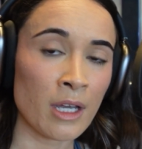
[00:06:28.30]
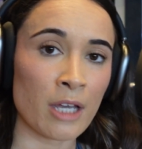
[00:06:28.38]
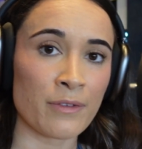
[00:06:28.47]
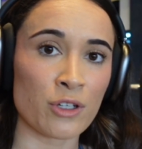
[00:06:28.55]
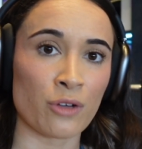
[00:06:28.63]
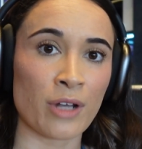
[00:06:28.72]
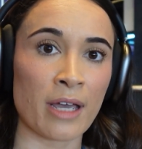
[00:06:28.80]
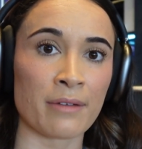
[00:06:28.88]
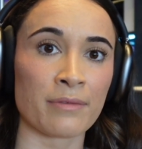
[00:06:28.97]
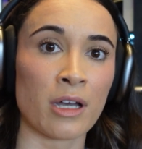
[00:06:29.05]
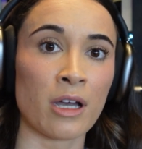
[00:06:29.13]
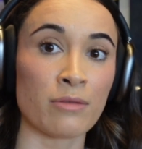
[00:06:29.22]
if you don't
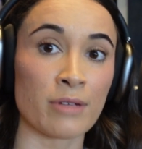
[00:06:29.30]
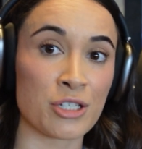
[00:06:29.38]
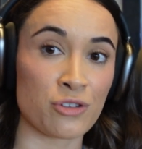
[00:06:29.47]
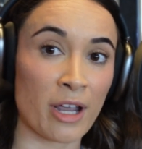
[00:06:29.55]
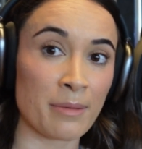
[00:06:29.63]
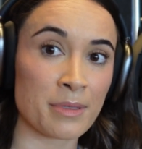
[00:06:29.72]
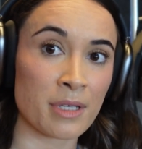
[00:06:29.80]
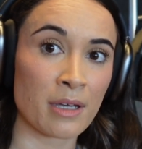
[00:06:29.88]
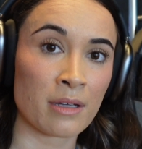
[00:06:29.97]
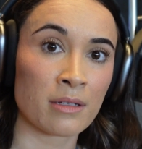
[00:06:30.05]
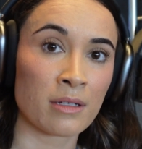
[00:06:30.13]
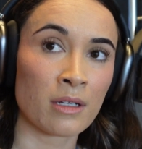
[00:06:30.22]
have wrist straps,
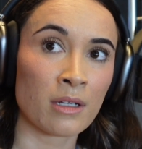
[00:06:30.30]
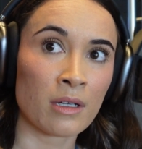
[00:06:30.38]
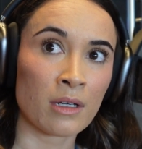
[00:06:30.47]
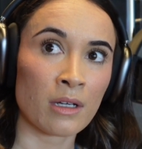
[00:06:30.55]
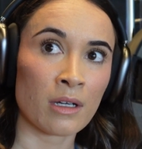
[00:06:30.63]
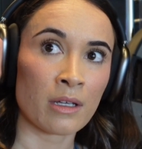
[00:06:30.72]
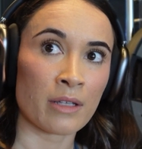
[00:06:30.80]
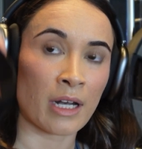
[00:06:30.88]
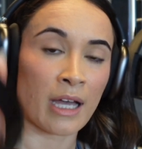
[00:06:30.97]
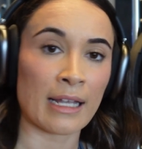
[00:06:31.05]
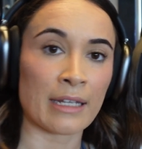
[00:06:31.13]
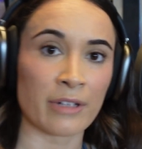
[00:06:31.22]
then
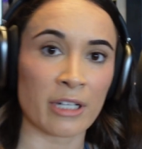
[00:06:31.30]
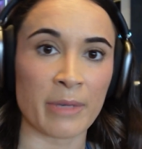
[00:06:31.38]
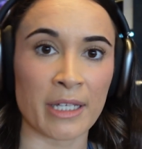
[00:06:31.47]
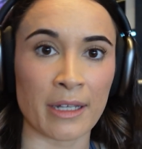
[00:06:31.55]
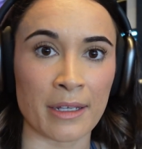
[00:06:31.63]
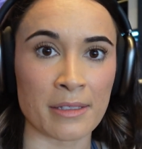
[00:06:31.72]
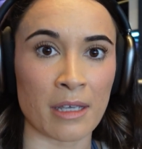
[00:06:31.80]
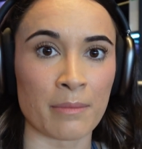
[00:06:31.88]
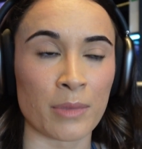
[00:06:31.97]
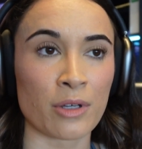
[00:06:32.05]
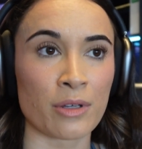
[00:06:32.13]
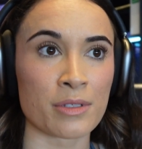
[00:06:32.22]
I highly recommend getting
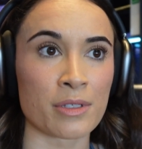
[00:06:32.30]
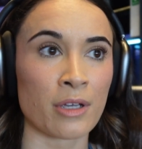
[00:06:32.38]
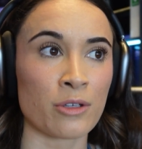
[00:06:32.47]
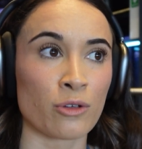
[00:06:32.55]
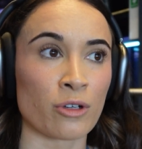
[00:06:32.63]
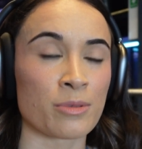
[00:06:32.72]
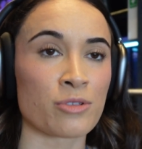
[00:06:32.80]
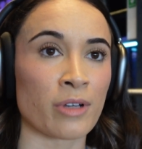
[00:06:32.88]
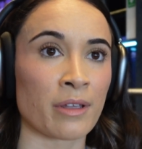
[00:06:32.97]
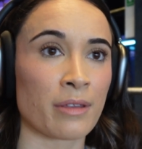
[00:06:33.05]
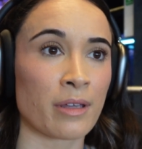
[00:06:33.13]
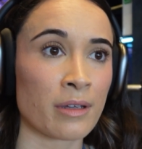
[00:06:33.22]
some because your grip
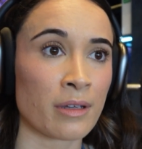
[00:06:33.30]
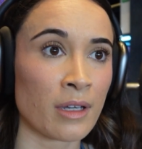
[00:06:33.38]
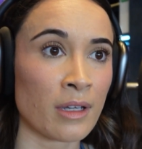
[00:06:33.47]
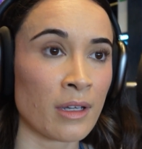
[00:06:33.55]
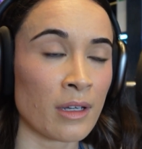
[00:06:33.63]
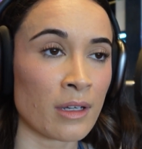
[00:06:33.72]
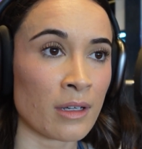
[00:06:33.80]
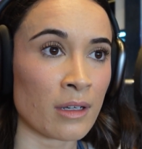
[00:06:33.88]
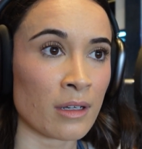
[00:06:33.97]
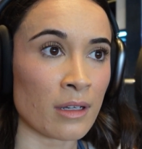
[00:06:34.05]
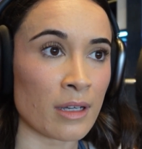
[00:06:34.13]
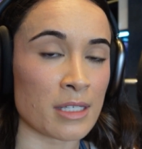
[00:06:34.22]
strength
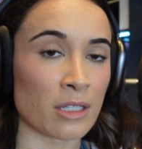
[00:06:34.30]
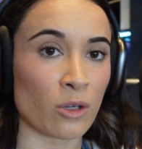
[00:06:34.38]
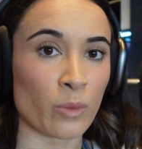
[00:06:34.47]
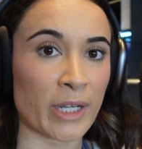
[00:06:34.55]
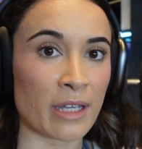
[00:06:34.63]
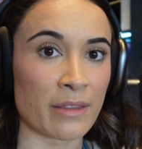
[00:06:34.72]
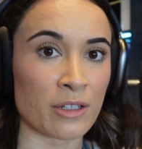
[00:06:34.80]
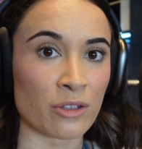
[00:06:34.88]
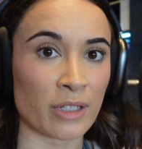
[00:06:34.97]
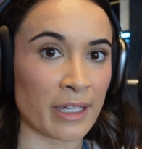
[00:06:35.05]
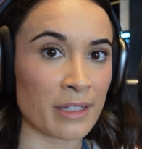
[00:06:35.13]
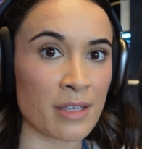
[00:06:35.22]
is a lot weaker than
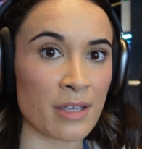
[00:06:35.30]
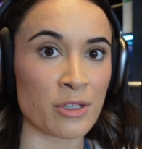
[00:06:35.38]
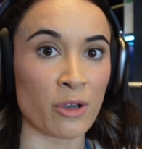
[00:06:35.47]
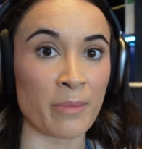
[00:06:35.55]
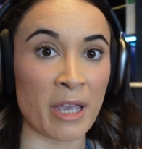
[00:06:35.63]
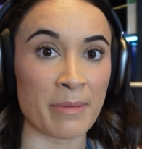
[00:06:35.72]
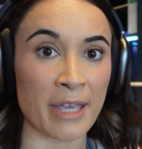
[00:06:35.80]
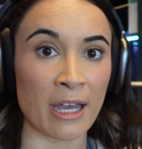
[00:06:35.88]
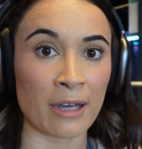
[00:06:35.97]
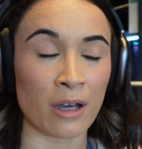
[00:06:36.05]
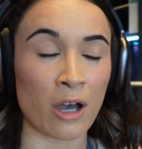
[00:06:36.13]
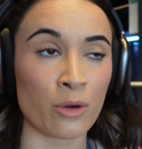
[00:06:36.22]
your legs, so it may be
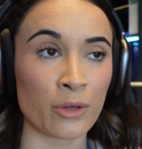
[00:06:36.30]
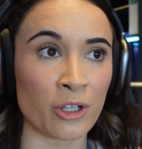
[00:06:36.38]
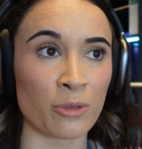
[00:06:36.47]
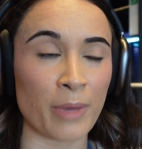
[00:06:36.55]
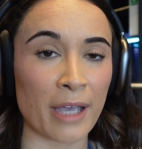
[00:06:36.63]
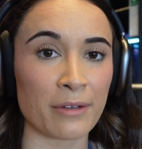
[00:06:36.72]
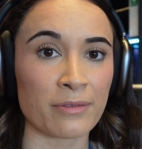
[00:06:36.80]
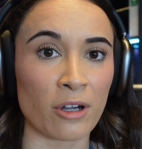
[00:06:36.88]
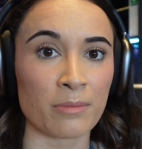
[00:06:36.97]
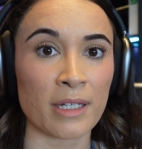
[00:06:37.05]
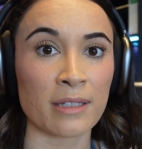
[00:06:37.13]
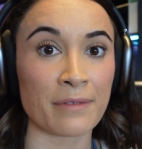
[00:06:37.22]
holding you back
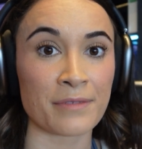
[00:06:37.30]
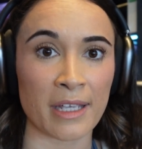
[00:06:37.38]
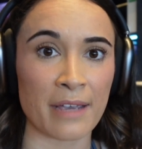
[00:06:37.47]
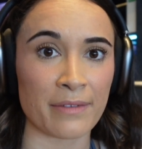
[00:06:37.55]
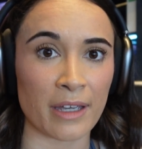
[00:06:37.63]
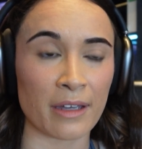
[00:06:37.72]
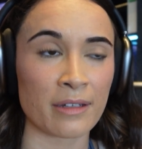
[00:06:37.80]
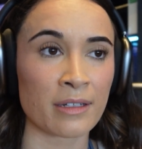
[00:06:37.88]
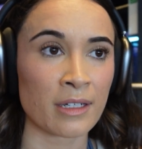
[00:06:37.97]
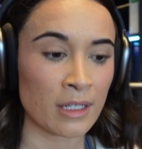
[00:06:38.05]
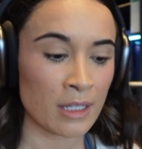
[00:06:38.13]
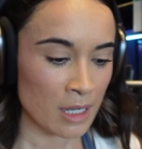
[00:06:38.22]
from lifting heavier.
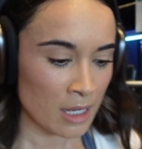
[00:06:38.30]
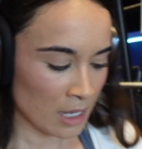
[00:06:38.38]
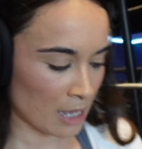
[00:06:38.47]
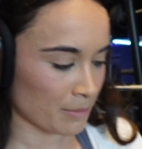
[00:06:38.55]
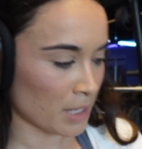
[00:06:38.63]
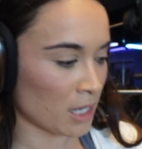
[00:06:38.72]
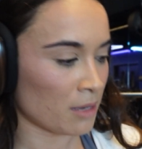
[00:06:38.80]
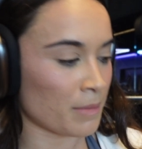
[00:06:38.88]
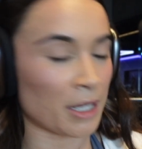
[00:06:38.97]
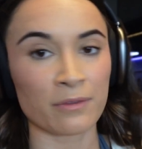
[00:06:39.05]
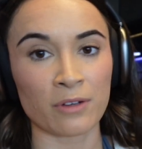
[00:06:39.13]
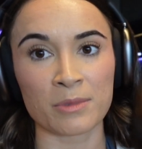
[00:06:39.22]

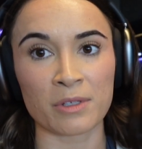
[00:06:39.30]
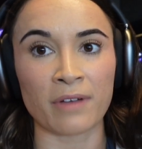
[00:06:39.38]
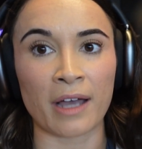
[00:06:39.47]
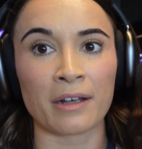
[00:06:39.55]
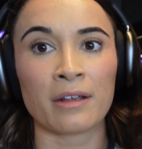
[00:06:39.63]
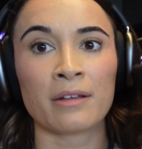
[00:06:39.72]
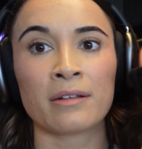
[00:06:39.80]
Mine are from DFYNE.